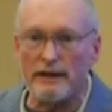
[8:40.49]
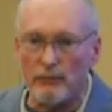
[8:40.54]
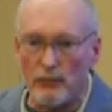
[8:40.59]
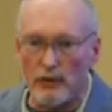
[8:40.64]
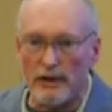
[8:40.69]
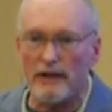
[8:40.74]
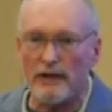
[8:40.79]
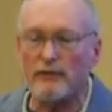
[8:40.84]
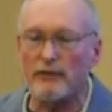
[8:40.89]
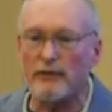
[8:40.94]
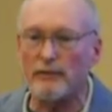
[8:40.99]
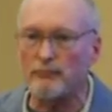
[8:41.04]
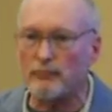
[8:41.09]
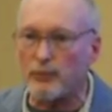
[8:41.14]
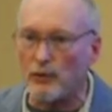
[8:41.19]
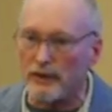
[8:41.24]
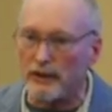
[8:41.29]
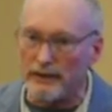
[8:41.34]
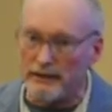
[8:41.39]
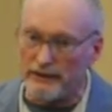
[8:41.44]
and whatever and
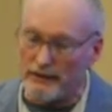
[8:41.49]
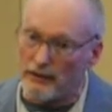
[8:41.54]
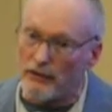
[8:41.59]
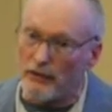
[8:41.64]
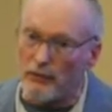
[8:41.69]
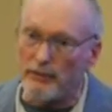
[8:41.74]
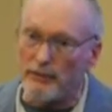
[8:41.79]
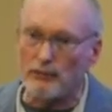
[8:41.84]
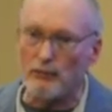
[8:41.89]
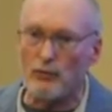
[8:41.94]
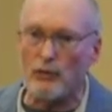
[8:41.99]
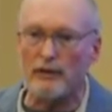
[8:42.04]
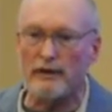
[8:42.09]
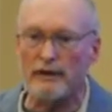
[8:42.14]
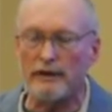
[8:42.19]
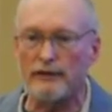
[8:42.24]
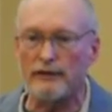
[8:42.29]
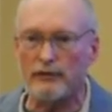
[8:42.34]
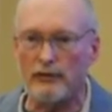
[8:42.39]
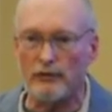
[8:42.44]
put it a little bit more
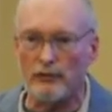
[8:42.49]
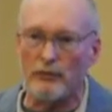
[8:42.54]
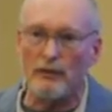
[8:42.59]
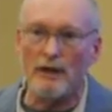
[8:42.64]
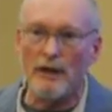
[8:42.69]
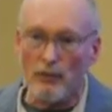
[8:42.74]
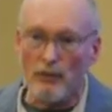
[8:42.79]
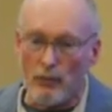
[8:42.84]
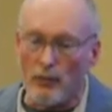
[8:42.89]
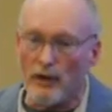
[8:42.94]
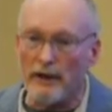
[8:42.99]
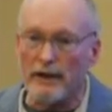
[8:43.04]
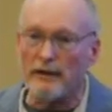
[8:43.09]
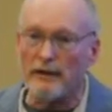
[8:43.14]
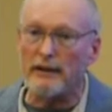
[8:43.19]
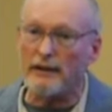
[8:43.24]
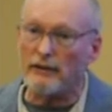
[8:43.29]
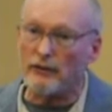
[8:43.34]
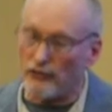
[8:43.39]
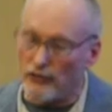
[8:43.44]
into
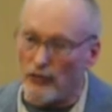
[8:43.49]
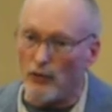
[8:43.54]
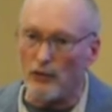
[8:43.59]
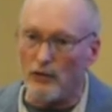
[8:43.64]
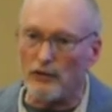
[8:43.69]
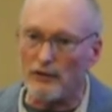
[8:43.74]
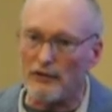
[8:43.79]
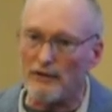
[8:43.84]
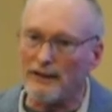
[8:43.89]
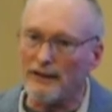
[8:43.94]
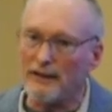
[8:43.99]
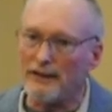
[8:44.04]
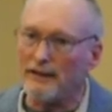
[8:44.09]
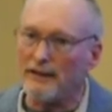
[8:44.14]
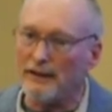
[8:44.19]
wind and solar,